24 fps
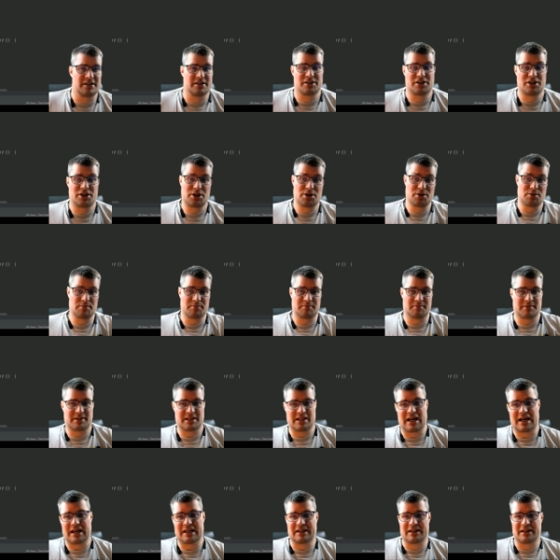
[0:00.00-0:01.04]
true
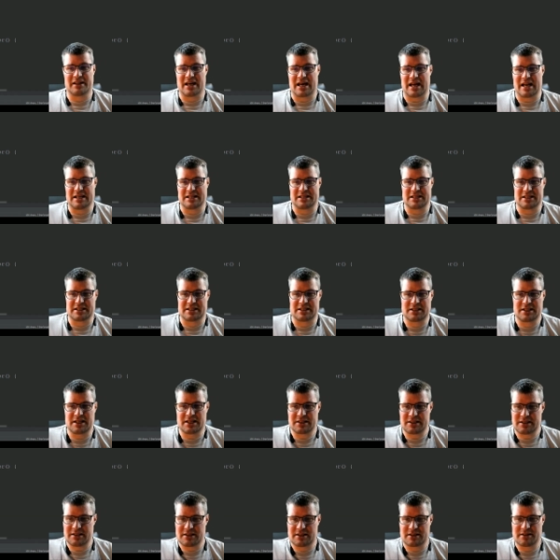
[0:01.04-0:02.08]
uh, that it
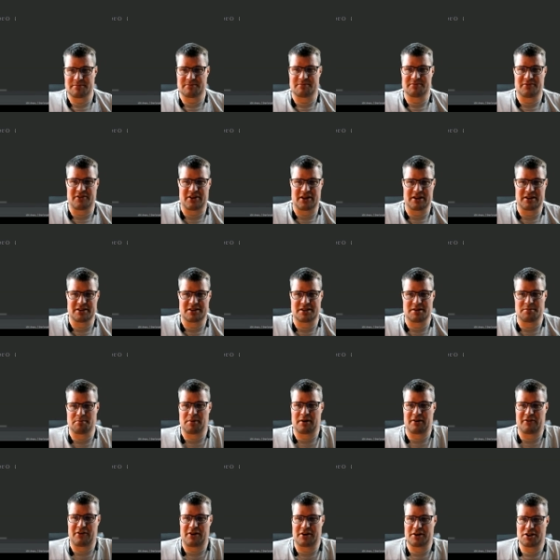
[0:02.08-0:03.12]
exists. Very simple
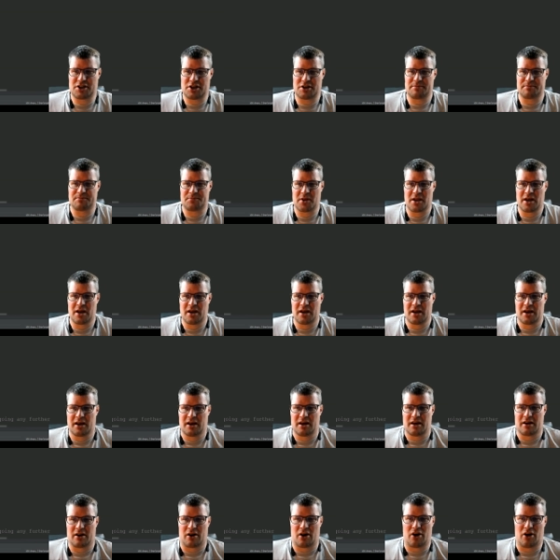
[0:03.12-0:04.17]
function.
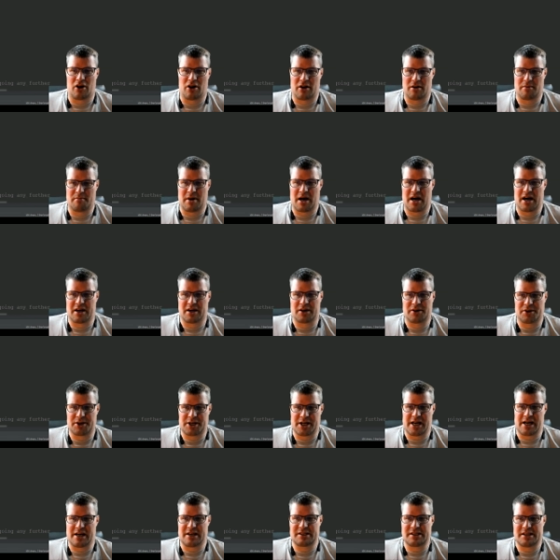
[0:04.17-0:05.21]
On my
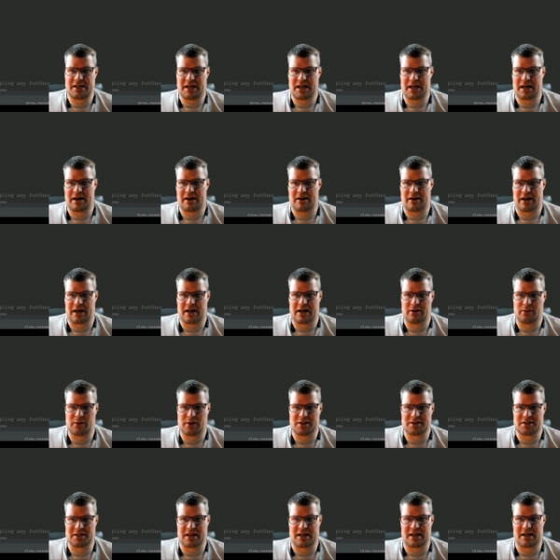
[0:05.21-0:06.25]
create here, I will
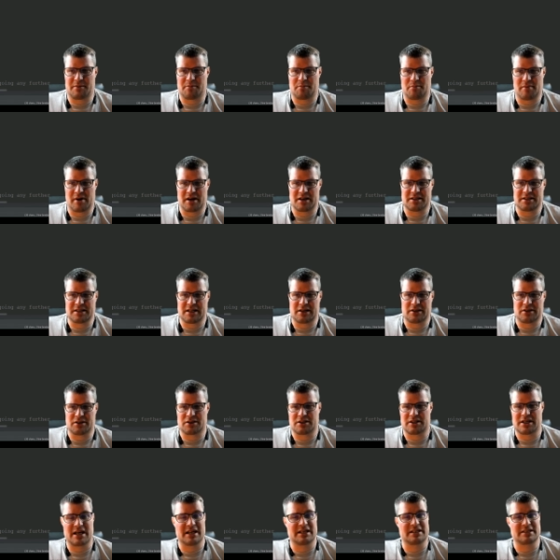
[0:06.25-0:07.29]
set up my status
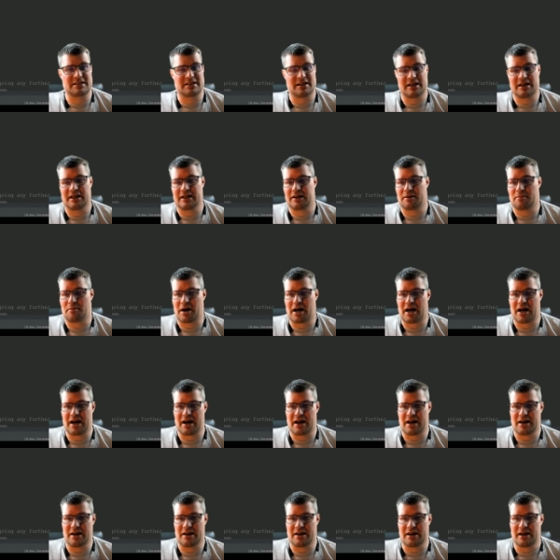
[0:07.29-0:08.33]
text and
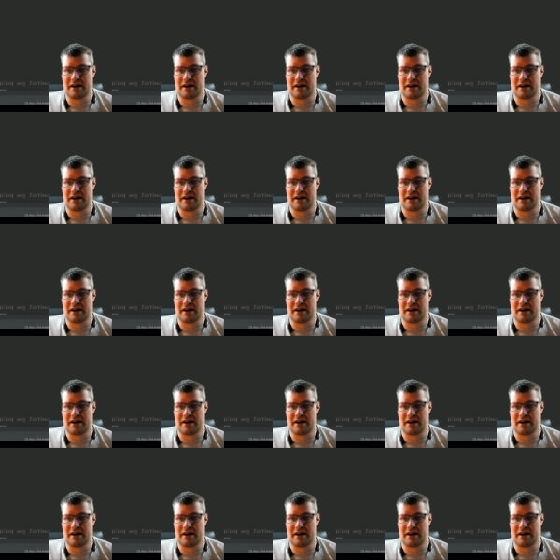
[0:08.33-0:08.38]
my